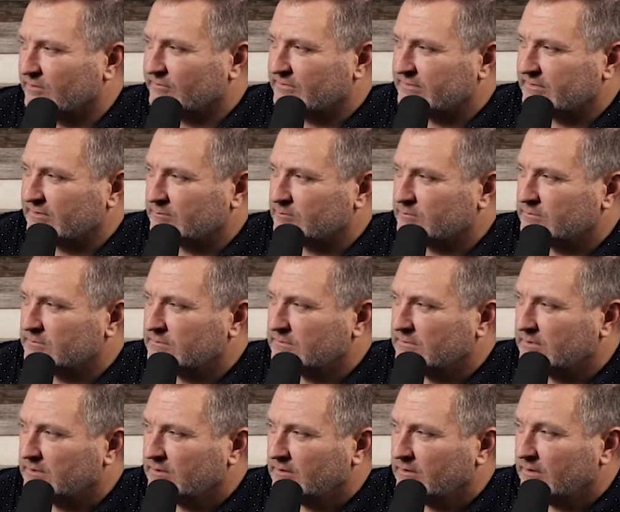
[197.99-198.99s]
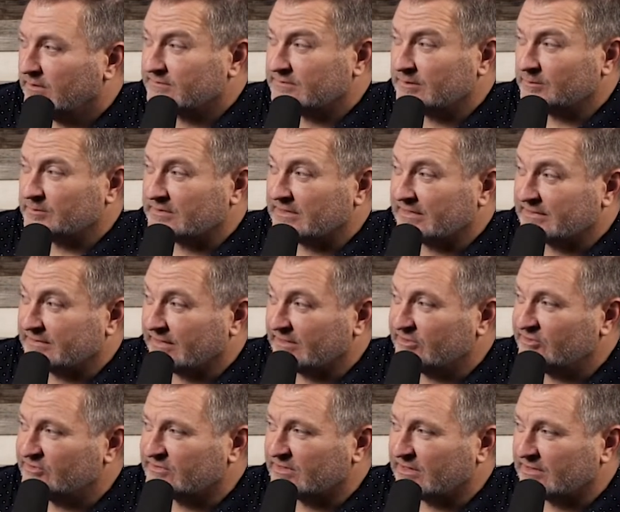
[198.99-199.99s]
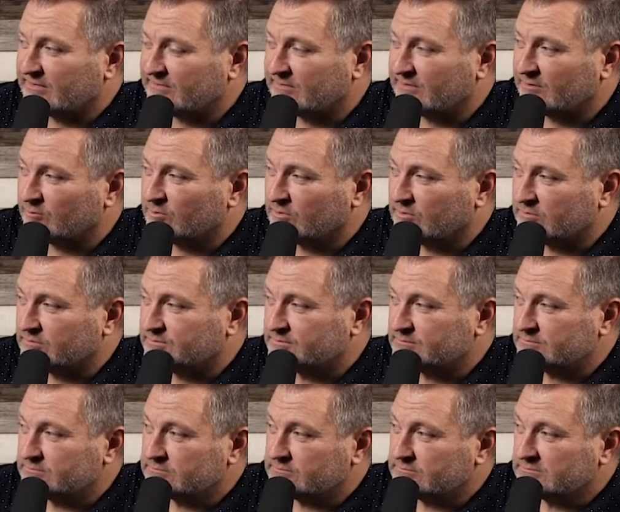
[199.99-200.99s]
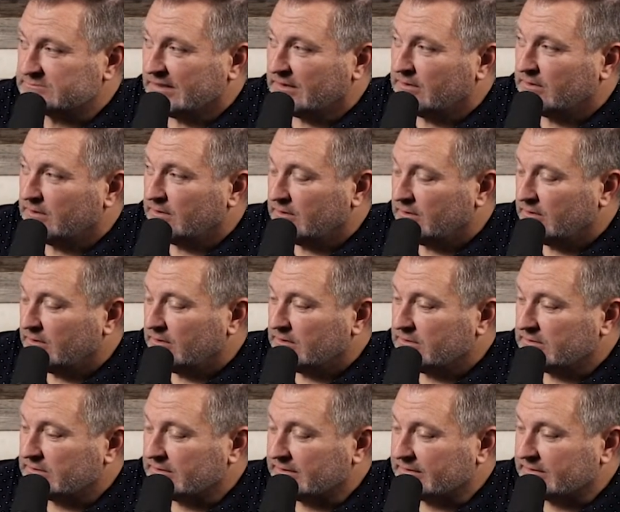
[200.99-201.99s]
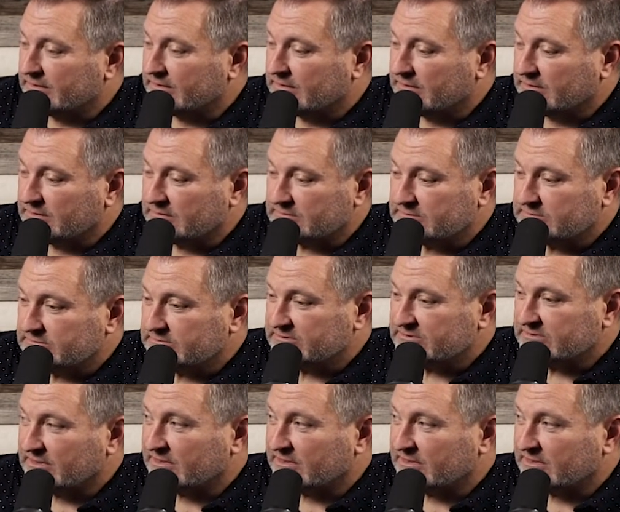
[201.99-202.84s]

every time. Hmm. It's something like that. You just kind of say it real, like uh, just